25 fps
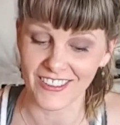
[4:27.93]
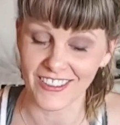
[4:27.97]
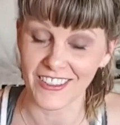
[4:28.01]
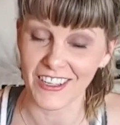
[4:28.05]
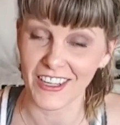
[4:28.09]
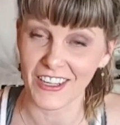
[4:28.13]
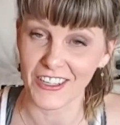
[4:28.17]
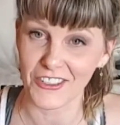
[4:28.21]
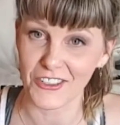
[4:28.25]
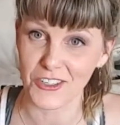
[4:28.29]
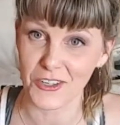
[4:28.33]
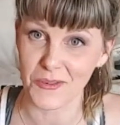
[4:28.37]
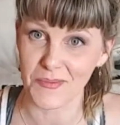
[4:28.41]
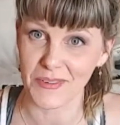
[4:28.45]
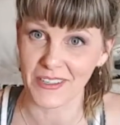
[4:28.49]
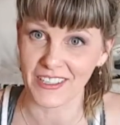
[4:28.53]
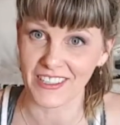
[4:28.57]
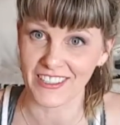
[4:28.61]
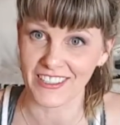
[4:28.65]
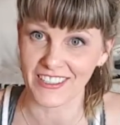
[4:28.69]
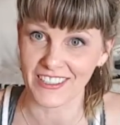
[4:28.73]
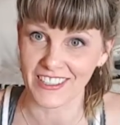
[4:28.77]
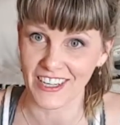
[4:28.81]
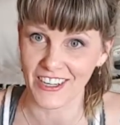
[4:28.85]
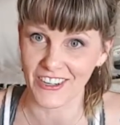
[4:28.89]

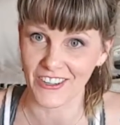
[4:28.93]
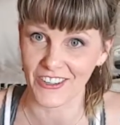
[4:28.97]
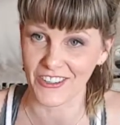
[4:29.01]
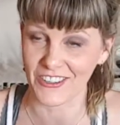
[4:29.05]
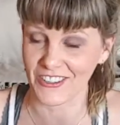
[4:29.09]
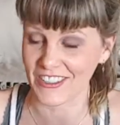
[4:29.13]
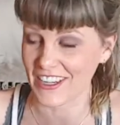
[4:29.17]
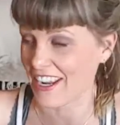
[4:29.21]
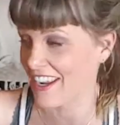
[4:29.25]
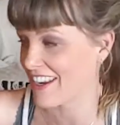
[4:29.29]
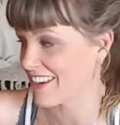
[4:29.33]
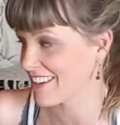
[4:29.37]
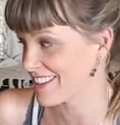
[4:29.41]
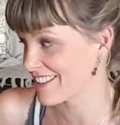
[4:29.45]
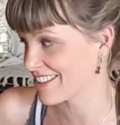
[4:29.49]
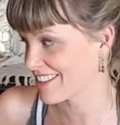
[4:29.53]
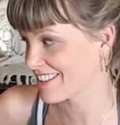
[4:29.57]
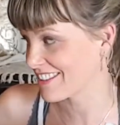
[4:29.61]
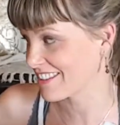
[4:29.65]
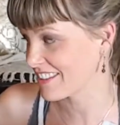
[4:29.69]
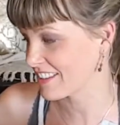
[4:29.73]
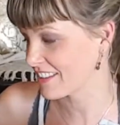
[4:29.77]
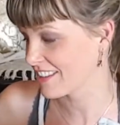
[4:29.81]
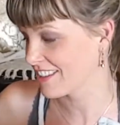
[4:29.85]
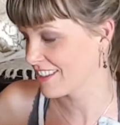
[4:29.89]
unopened tarot
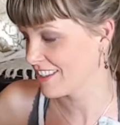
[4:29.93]
decks.